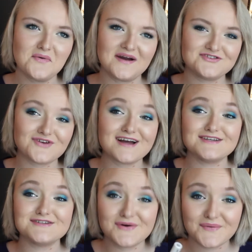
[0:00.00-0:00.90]
went dry
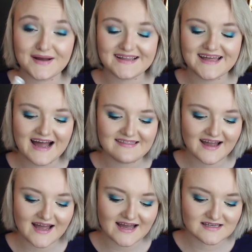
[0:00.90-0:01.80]
so quickly. I
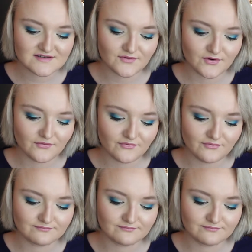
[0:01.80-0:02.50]
think I had this for